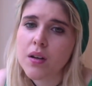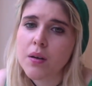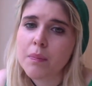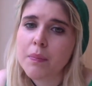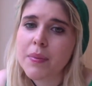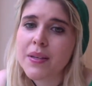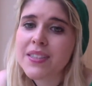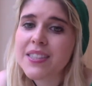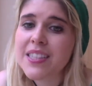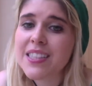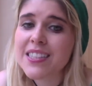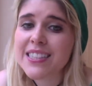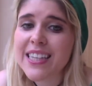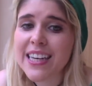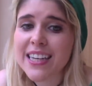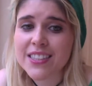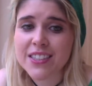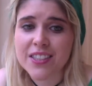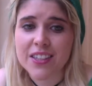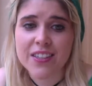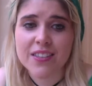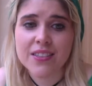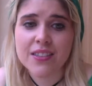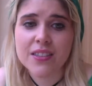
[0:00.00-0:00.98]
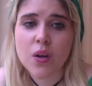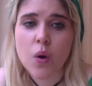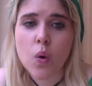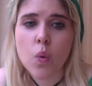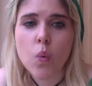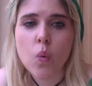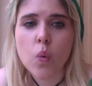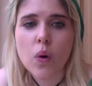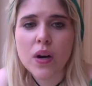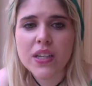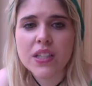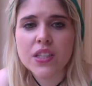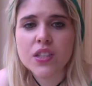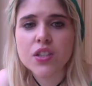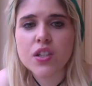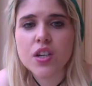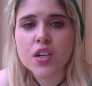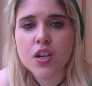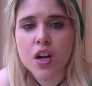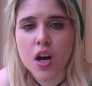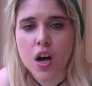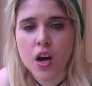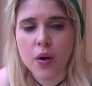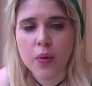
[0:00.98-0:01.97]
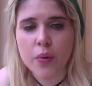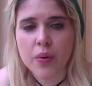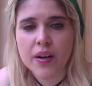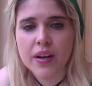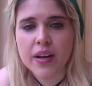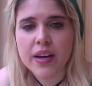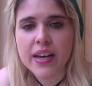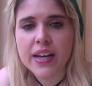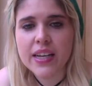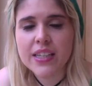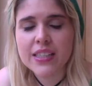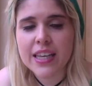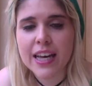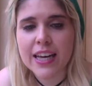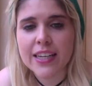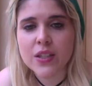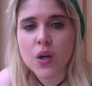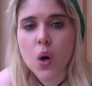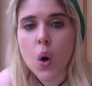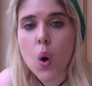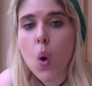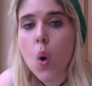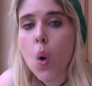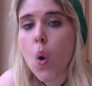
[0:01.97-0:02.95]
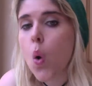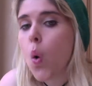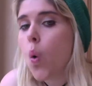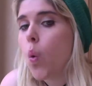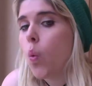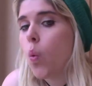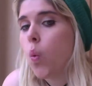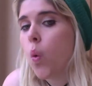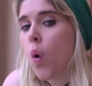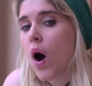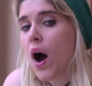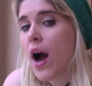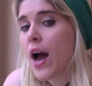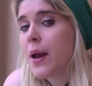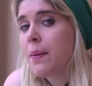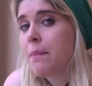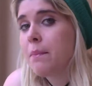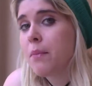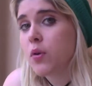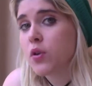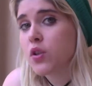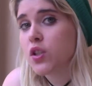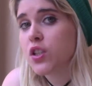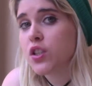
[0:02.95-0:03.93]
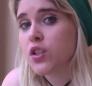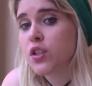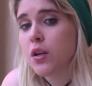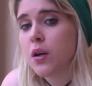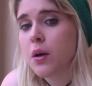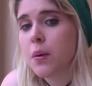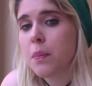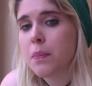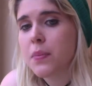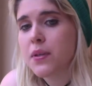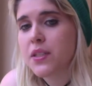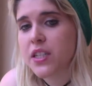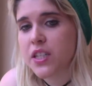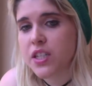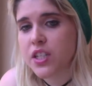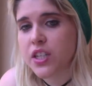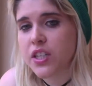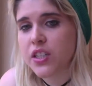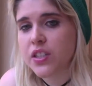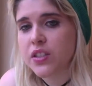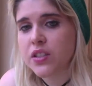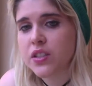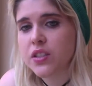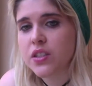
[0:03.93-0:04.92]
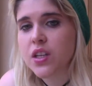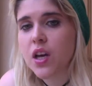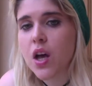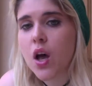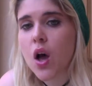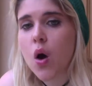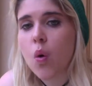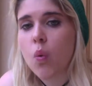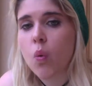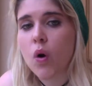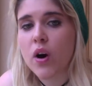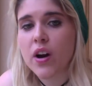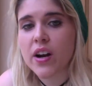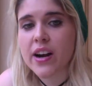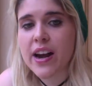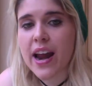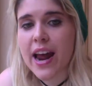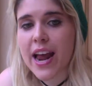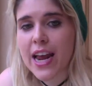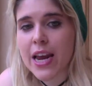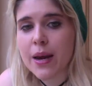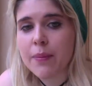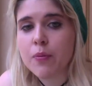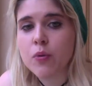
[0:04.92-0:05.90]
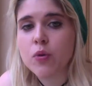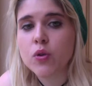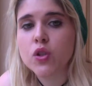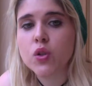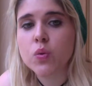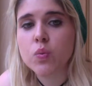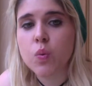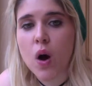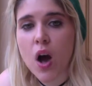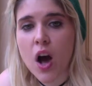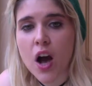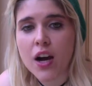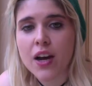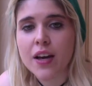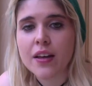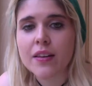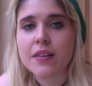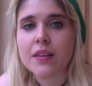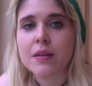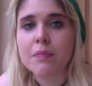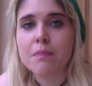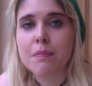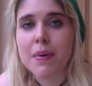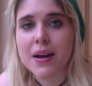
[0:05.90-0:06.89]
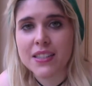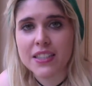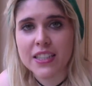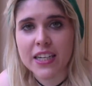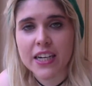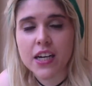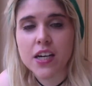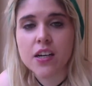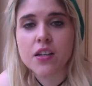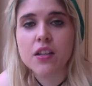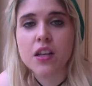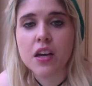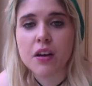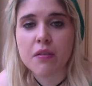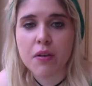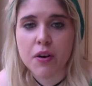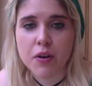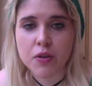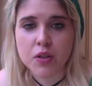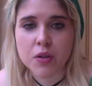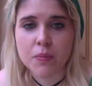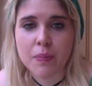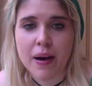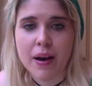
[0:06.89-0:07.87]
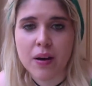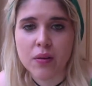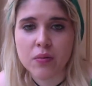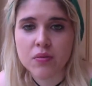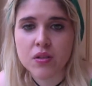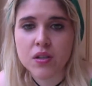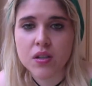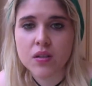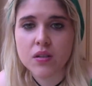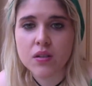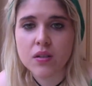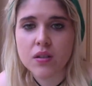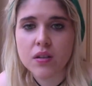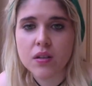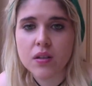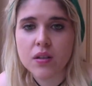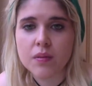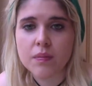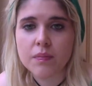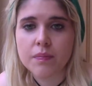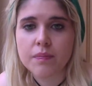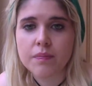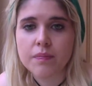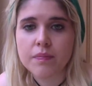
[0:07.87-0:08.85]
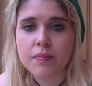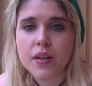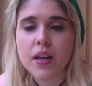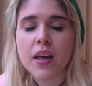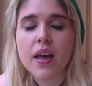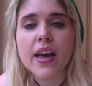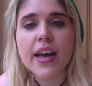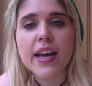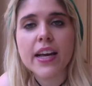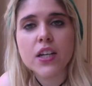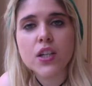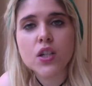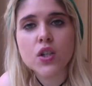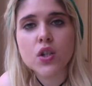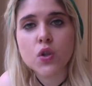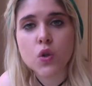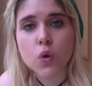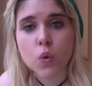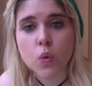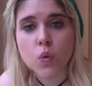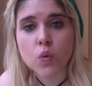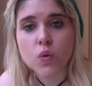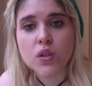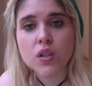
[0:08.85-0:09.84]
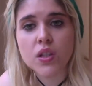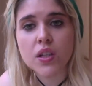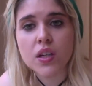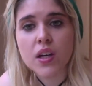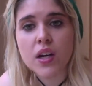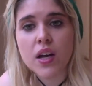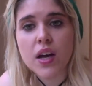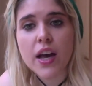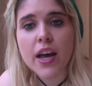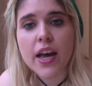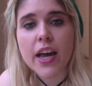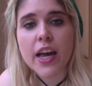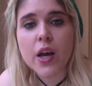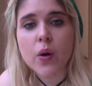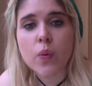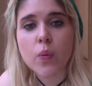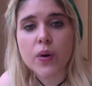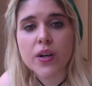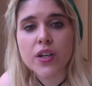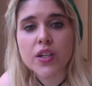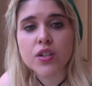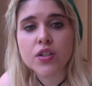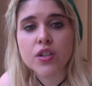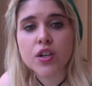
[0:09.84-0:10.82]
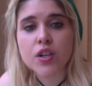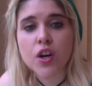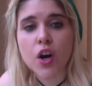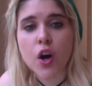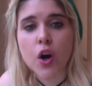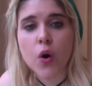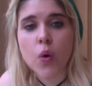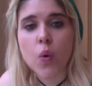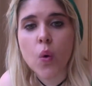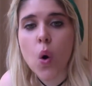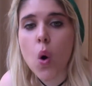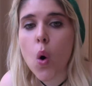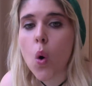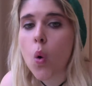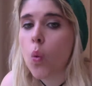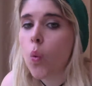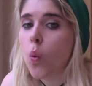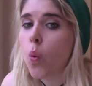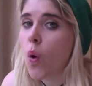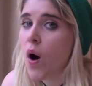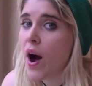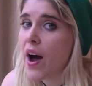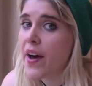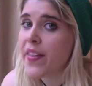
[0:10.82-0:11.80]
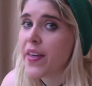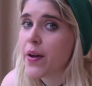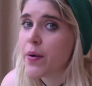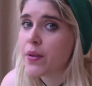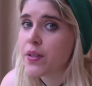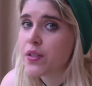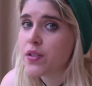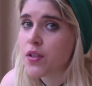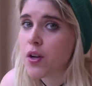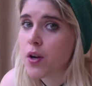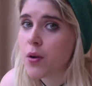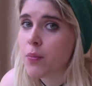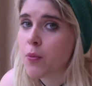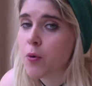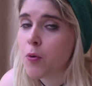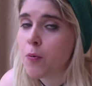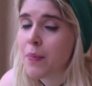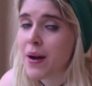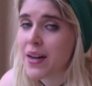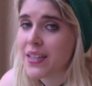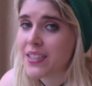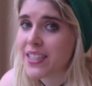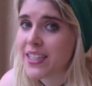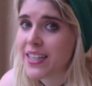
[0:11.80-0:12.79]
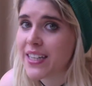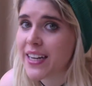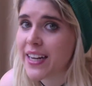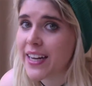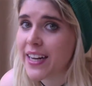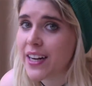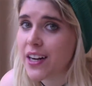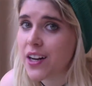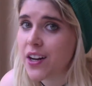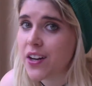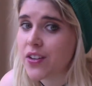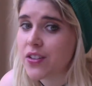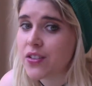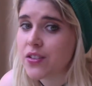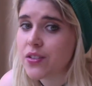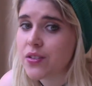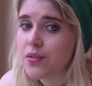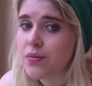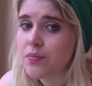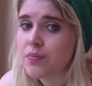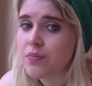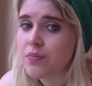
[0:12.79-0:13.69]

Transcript: Mr Segdus wished to know, he said, why modern magicians were unable to work the magic they wrote about. In short, he wished to know why there was no more magic in England.